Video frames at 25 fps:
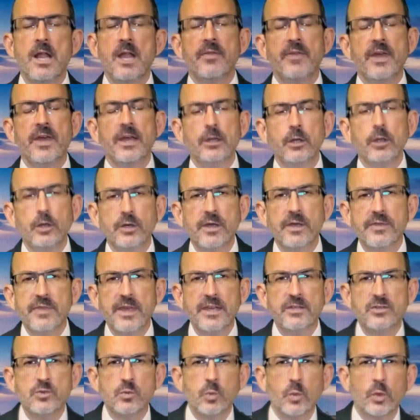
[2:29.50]
they look at
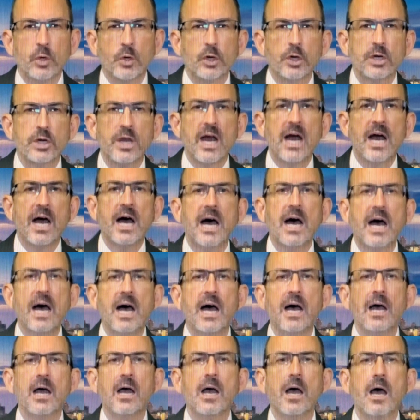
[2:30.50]
this word
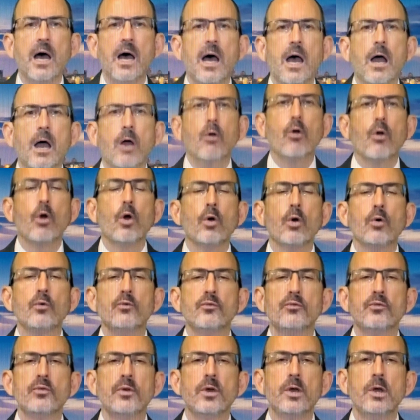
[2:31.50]
ha-arov,
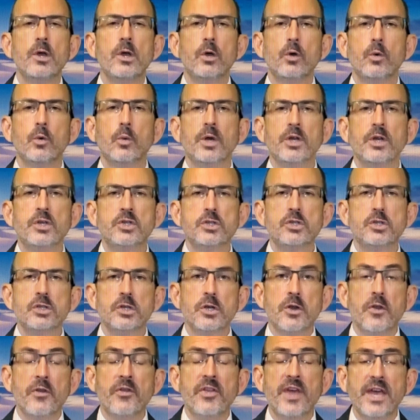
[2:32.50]
which
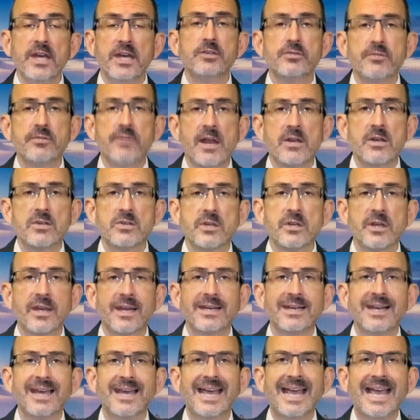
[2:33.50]
they
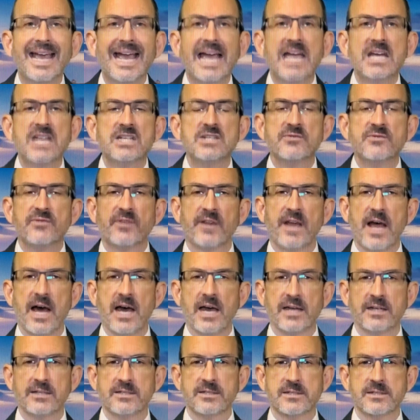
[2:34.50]
translate as
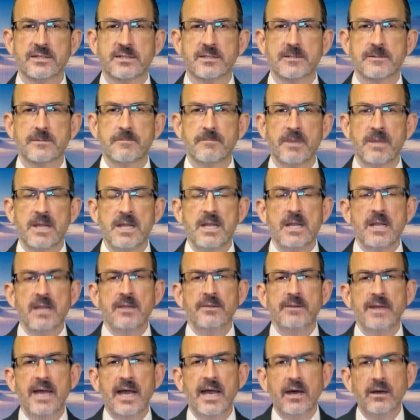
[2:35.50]
flies.
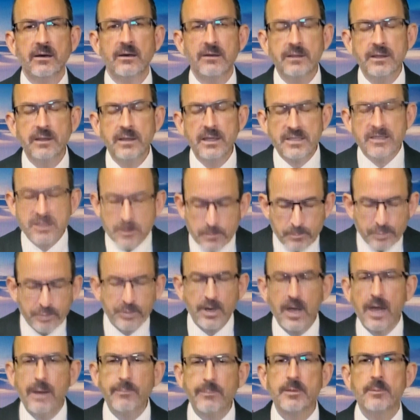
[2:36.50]
Now, it's a
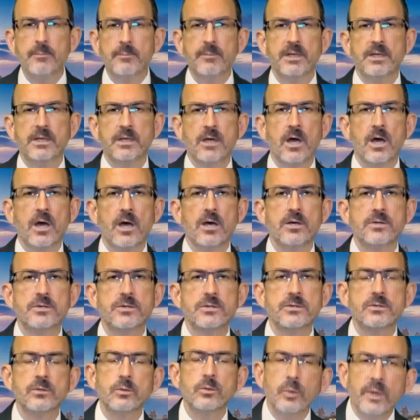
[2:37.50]
problem
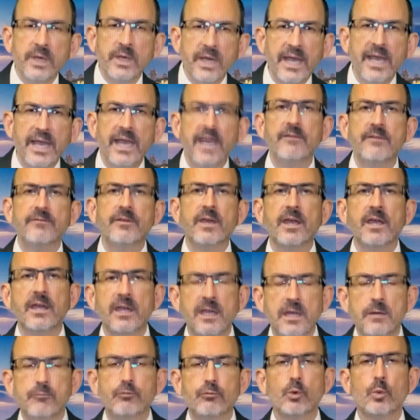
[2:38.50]
because we have a
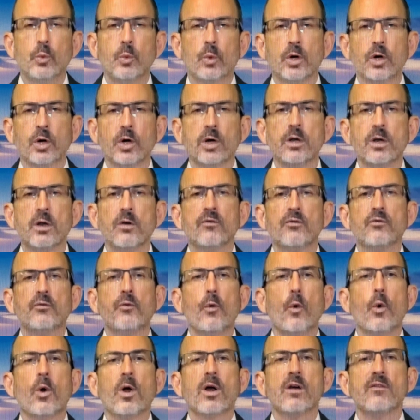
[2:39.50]
Hebrew word
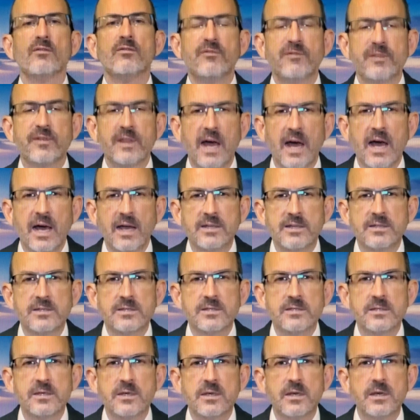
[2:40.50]
for
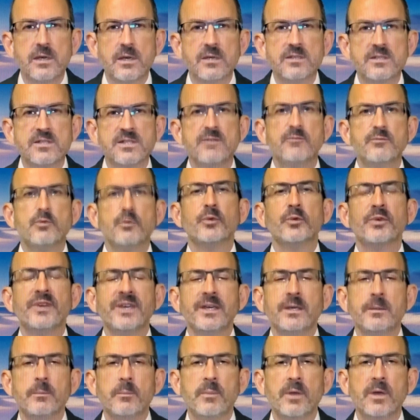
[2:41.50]
flies.
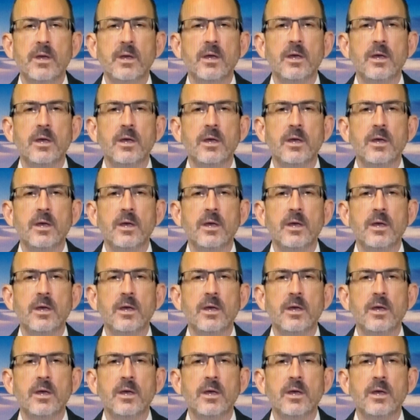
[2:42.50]
Zebuvim.